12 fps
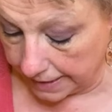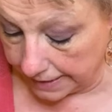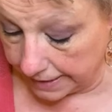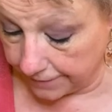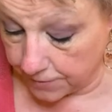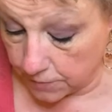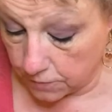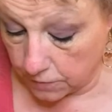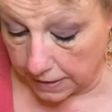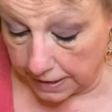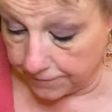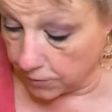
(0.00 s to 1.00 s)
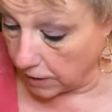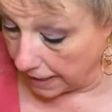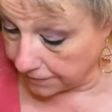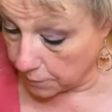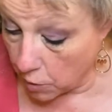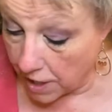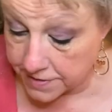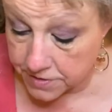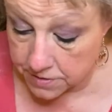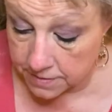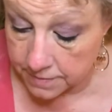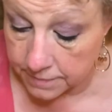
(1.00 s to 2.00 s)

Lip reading: if you got the bronzer,